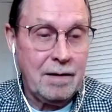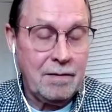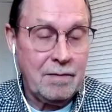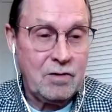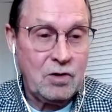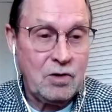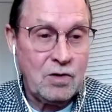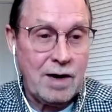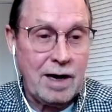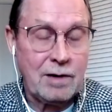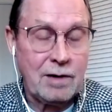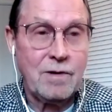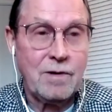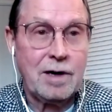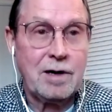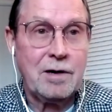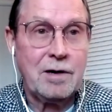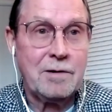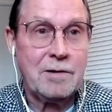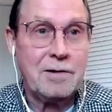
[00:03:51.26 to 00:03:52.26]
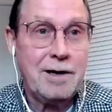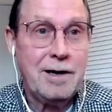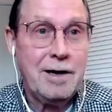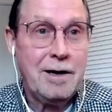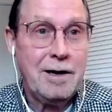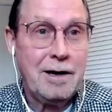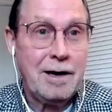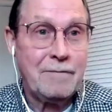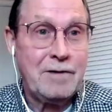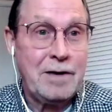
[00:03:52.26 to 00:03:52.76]
track record
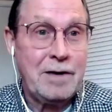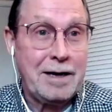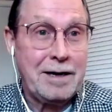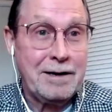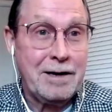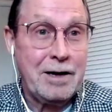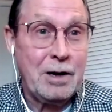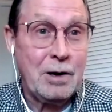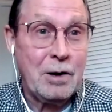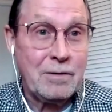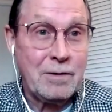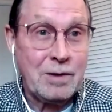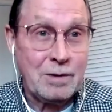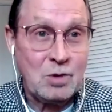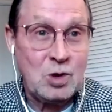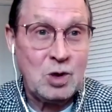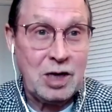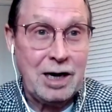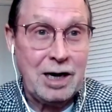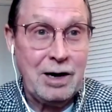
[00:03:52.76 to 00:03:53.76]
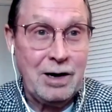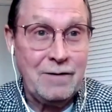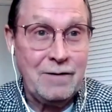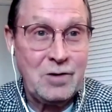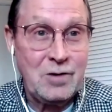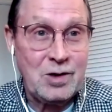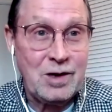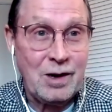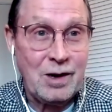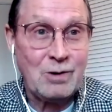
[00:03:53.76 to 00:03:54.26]
of taking care of ourselves.